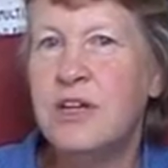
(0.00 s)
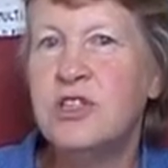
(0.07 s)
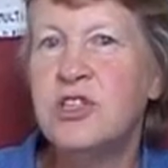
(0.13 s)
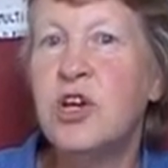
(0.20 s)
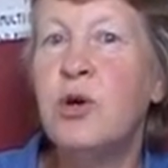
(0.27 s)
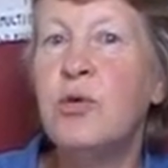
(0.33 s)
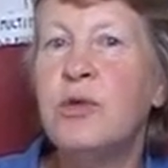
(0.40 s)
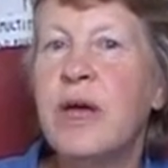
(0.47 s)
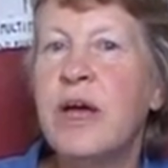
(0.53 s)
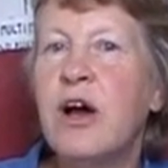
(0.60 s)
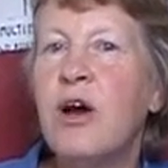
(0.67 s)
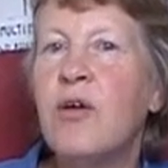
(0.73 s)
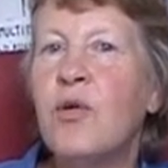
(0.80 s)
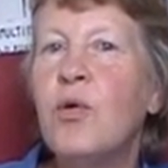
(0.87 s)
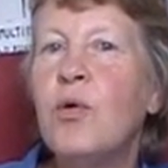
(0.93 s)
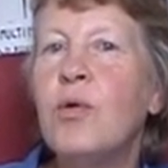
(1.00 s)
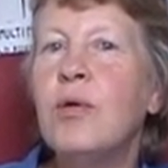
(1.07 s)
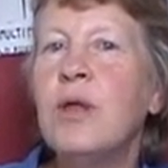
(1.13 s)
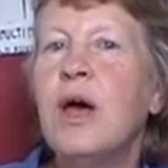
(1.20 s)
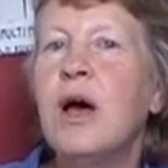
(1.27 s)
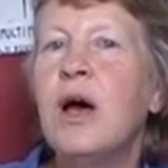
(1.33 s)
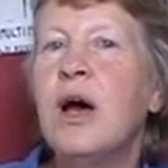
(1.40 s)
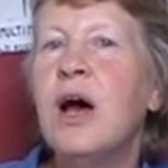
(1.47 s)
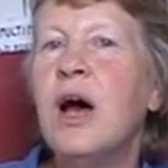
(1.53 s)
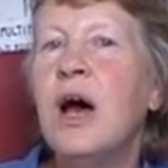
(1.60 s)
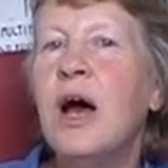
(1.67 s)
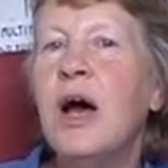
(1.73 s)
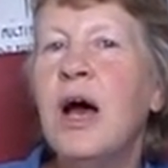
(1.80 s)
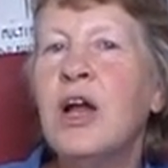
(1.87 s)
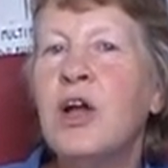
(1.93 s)
So they are all
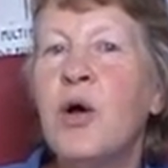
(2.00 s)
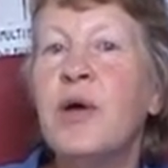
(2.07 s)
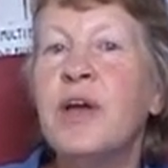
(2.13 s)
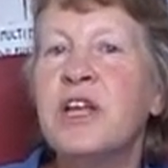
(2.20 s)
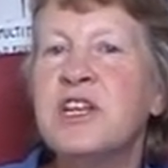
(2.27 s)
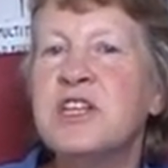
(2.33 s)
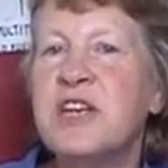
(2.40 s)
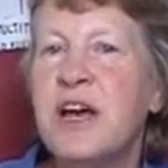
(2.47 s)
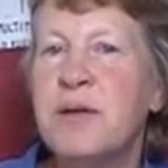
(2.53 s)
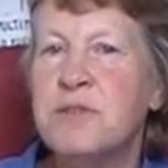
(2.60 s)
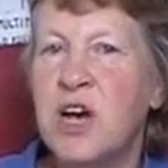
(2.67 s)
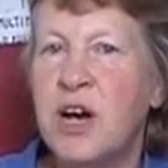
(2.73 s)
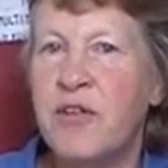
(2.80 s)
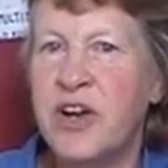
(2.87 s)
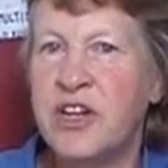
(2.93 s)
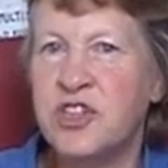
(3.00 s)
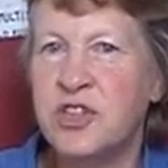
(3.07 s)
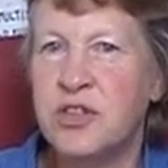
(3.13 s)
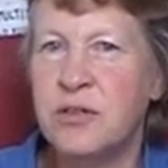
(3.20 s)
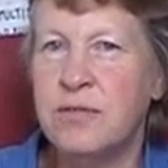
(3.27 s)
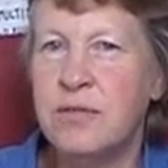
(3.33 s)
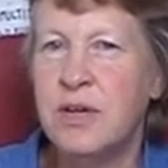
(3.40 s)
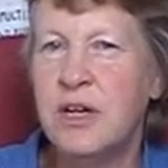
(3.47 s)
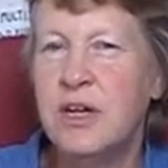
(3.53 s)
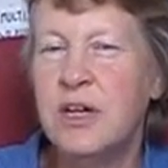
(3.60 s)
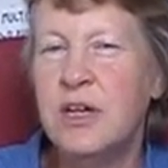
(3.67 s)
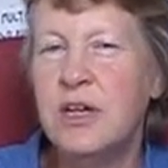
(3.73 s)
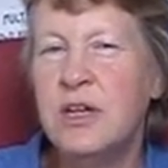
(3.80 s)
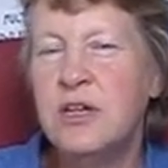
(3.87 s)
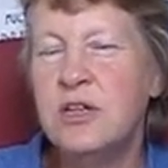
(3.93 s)
going in the same direction.
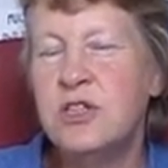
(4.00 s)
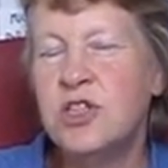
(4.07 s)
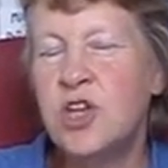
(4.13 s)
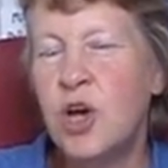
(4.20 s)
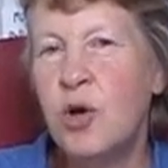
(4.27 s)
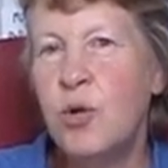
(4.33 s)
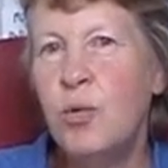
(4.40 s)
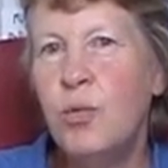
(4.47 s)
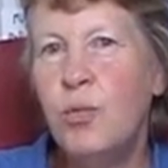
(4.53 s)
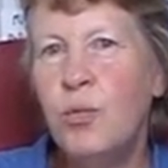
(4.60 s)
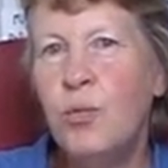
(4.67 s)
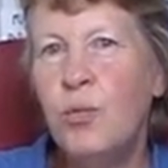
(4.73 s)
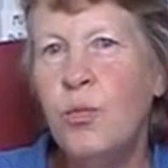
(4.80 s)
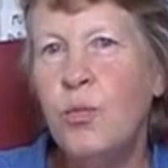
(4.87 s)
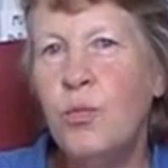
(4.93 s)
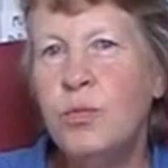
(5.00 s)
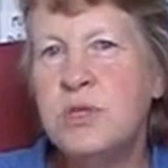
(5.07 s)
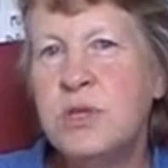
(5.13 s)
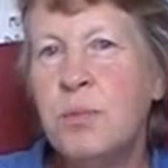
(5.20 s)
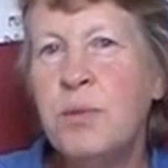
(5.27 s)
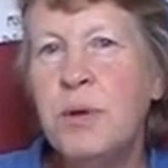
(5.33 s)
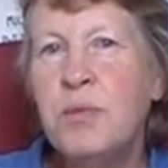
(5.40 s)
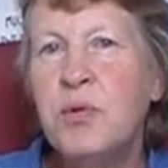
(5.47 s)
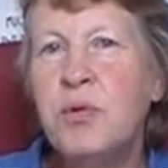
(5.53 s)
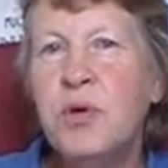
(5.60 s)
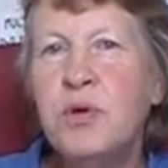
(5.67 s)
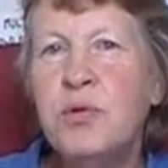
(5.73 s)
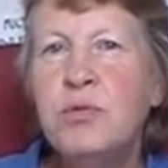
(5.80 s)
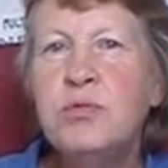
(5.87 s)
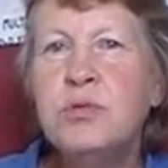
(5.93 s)
So some people
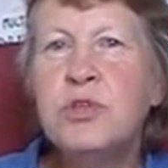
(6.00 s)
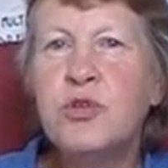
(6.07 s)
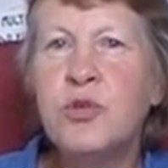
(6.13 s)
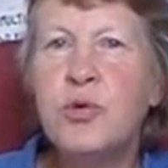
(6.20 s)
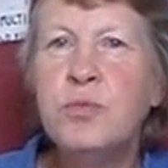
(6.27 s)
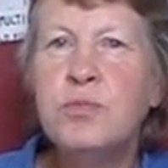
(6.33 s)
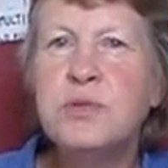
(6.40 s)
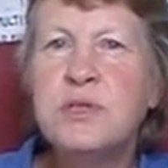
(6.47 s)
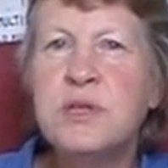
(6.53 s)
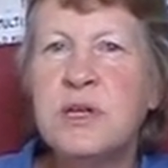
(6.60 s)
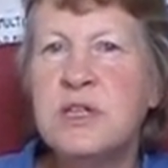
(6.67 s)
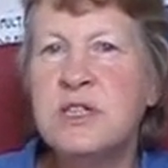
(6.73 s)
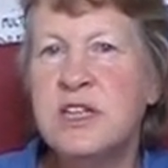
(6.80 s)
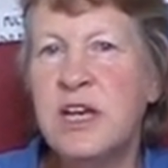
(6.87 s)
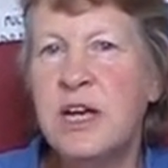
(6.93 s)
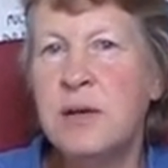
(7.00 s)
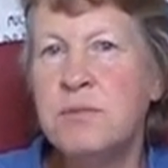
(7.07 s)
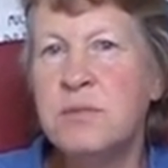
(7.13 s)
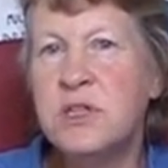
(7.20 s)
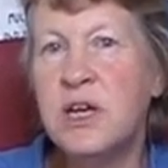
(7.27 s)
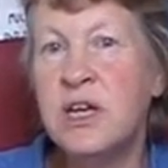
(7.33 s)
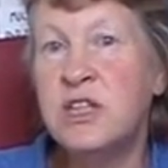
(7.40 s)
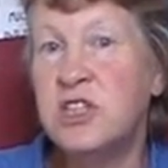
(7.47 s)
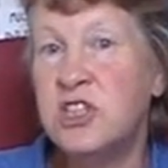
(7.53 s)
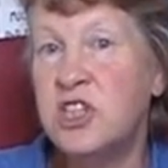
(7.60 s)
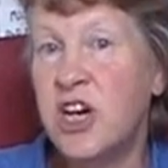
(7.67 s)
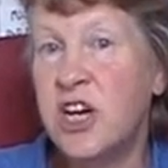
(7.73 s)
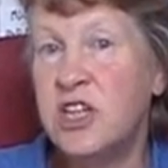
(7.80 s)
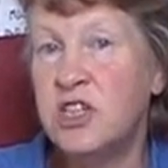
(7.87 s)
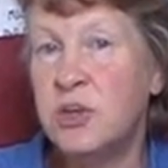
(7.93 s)
use groups and teams
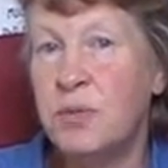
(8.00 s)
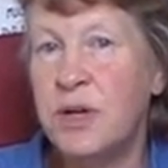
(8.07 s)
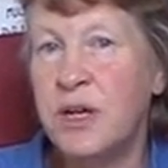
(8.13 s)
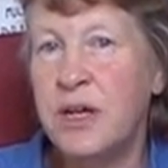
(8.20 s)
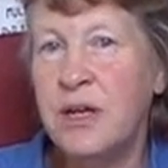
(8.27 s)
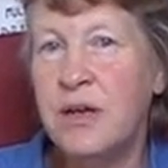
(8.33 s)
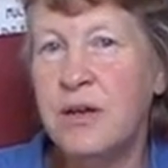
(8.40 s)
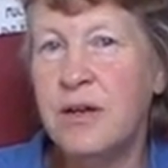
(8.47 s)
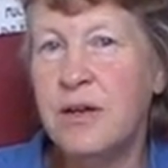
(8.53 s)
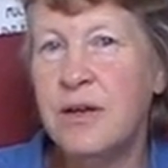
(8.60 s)
interchangeably